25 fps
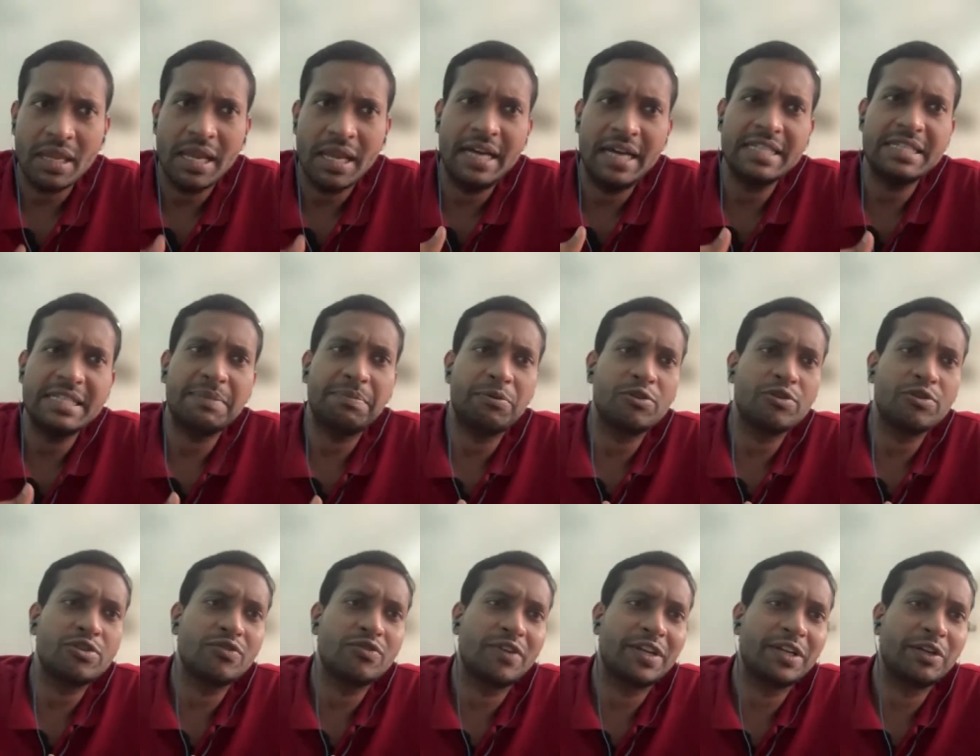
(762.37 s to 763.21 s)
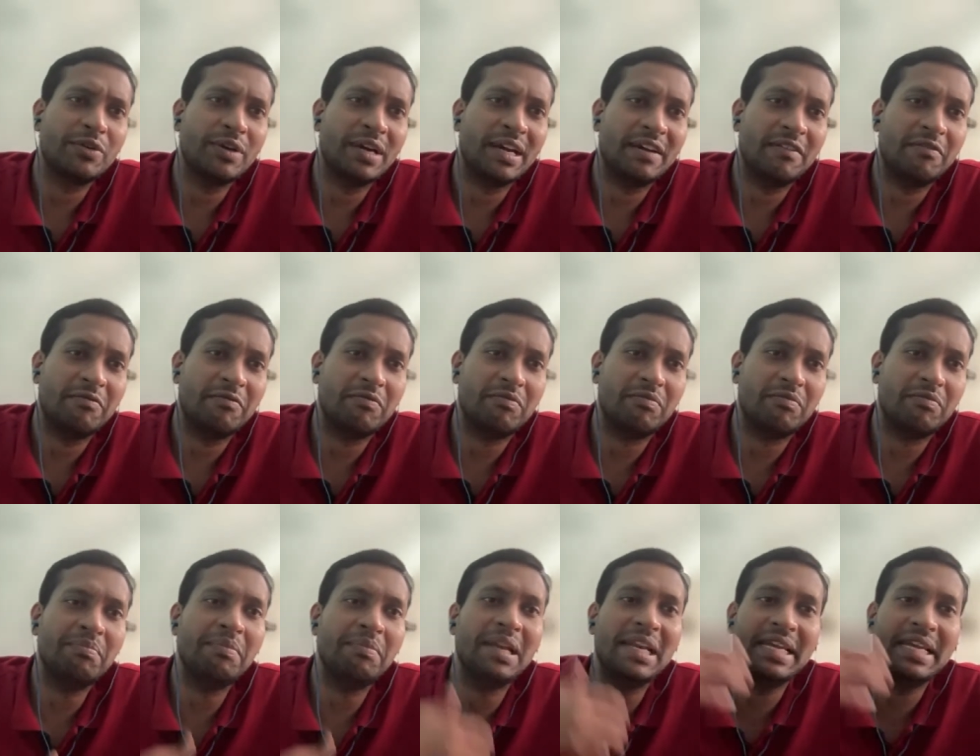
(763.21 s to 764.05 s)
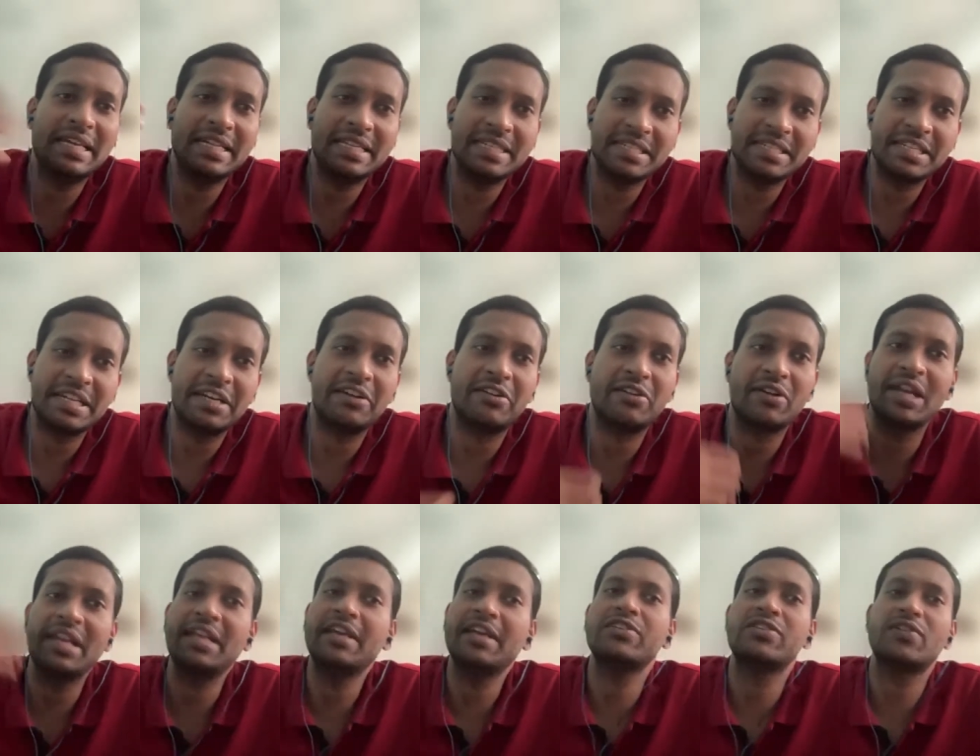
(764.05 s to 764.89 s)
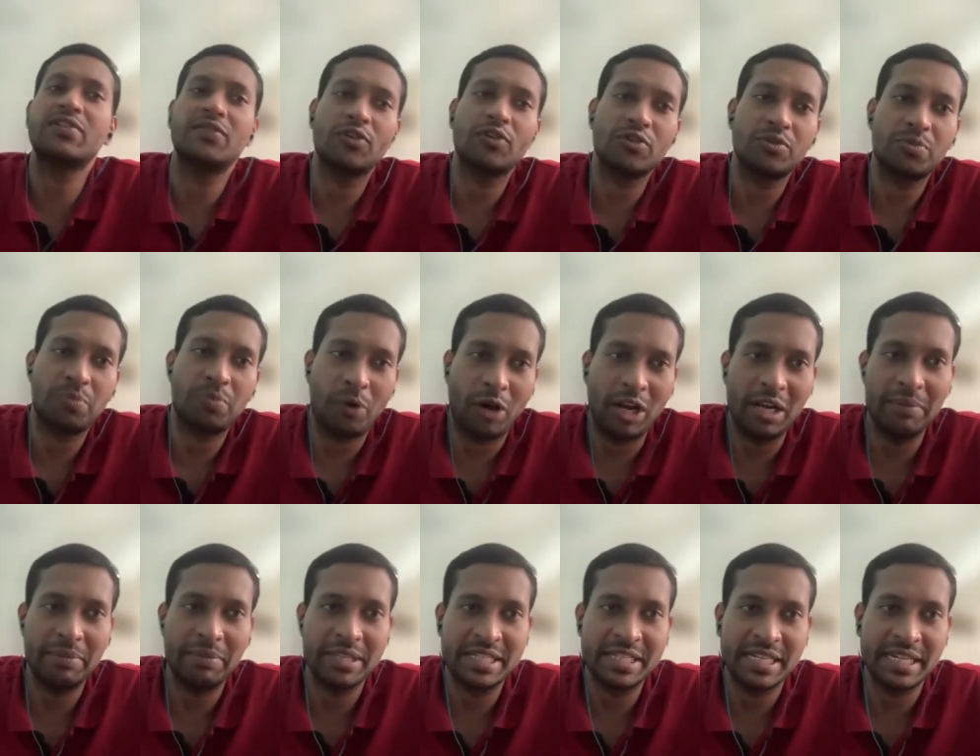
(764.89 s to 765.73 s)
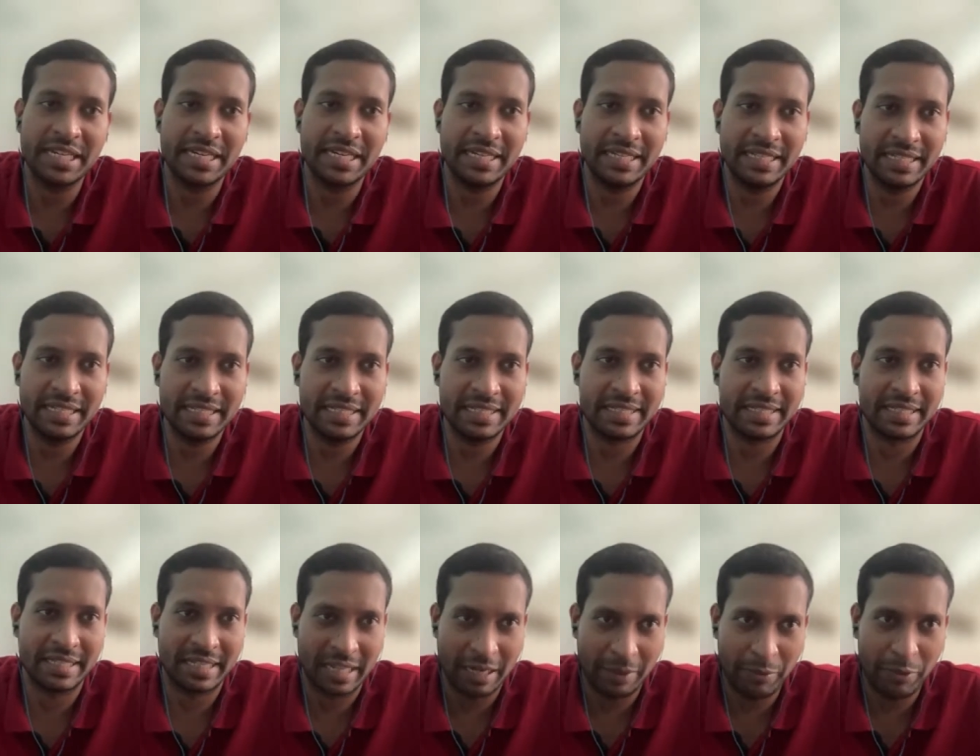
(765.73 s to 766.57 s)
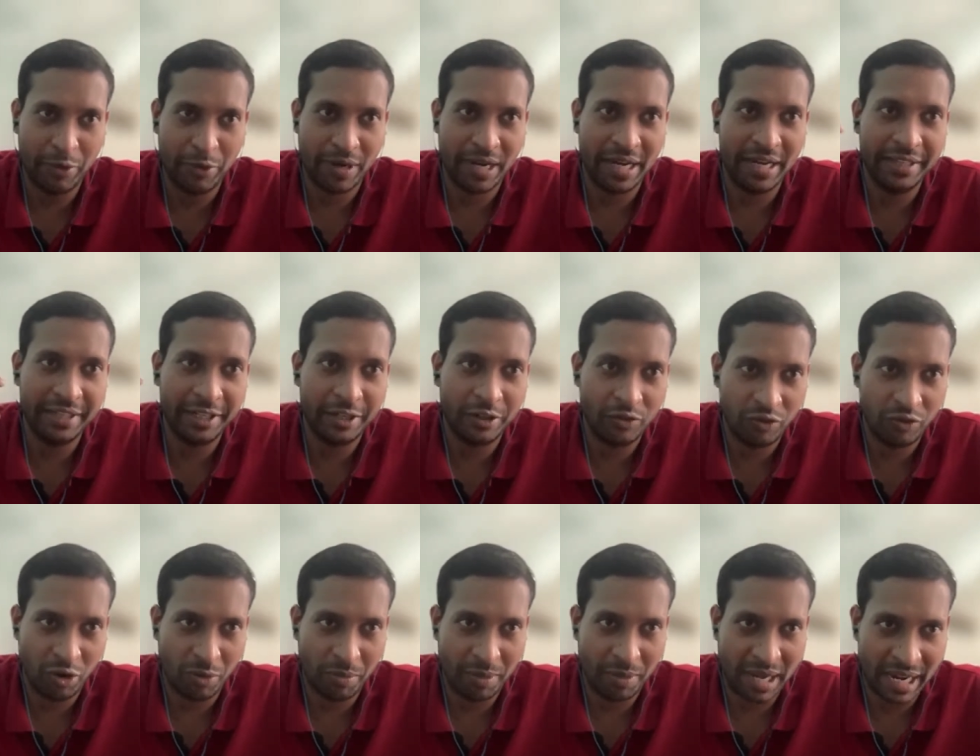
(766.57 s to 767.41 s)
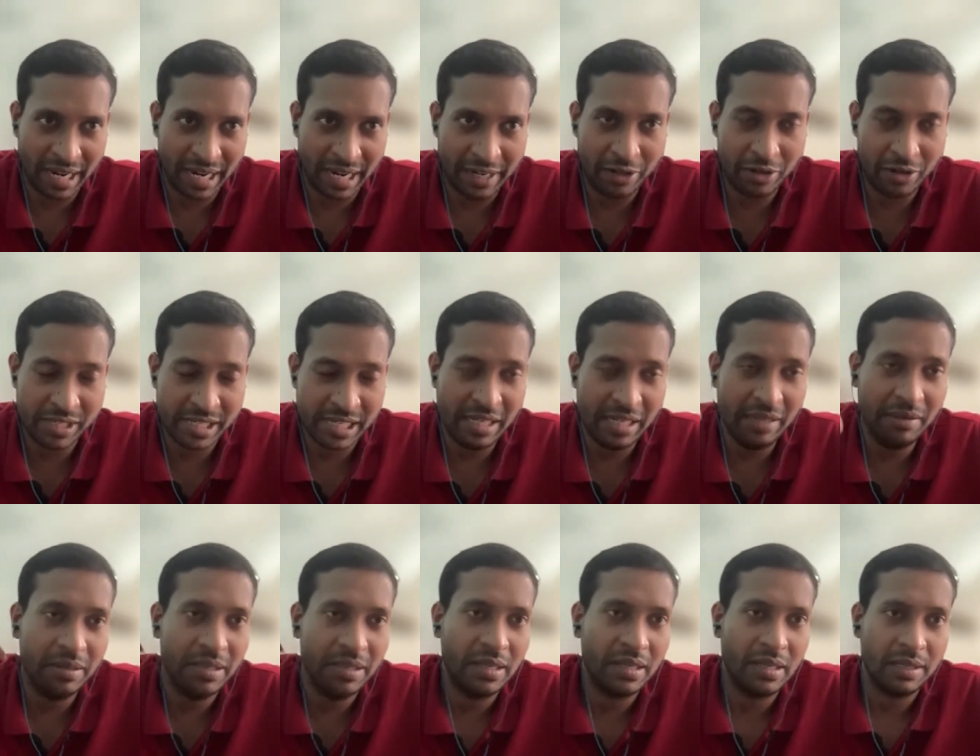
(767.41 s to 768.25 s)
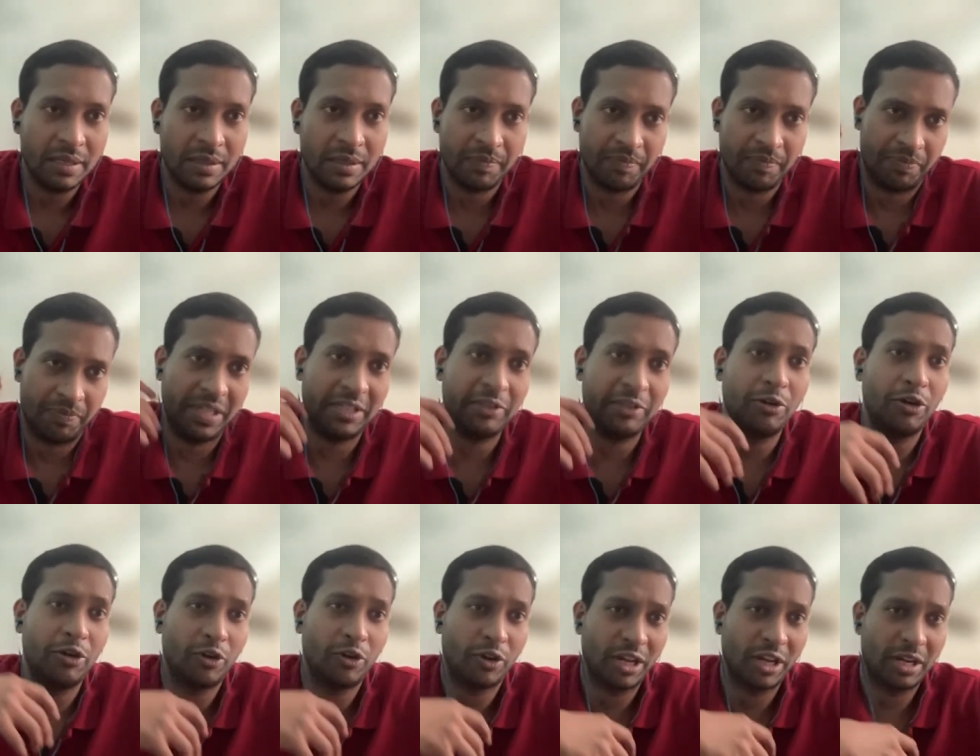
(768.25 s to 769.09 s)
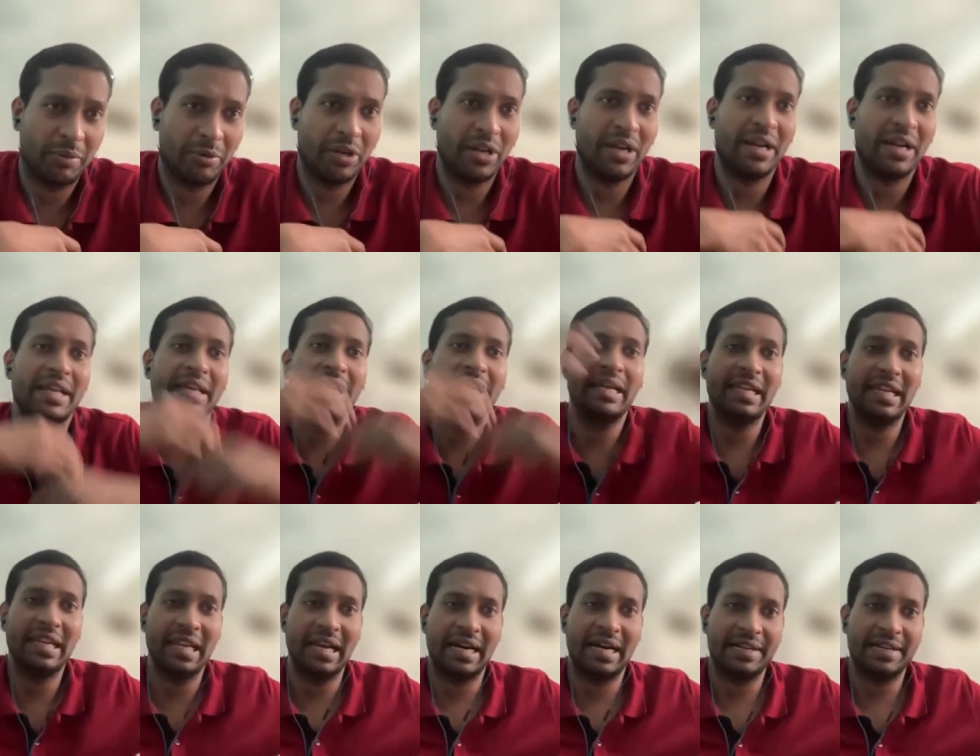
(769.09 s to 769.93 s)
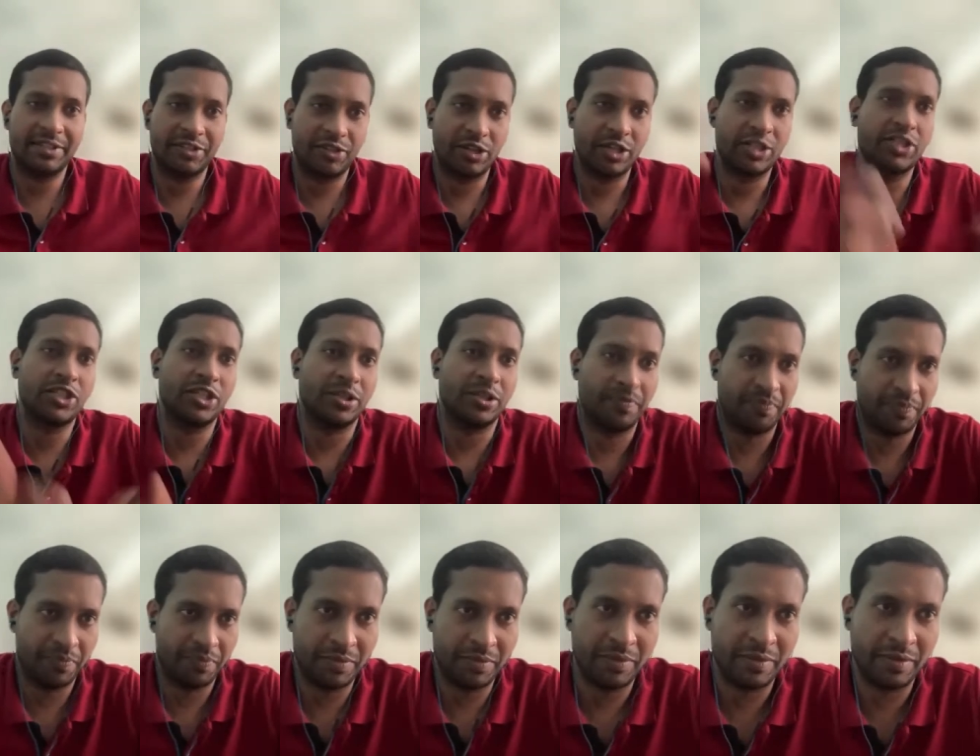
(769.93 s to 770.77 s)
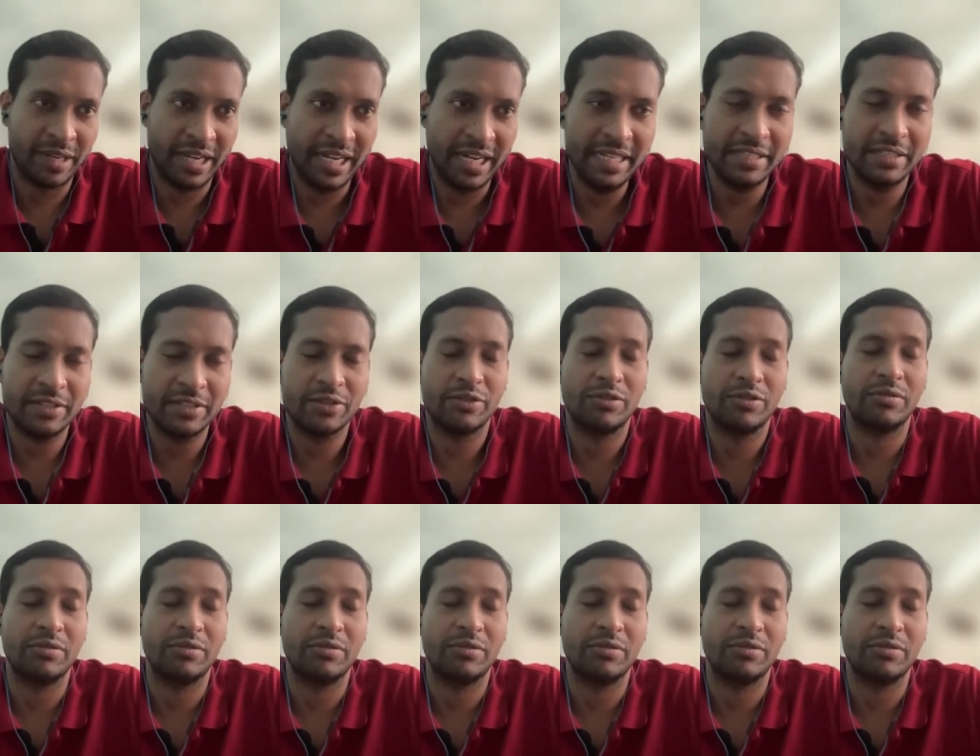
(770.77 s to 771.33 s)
as opposed to when you have millions and trillions of those polymer chains come together to form a hydrogel, then you're talking about a really large structure, right?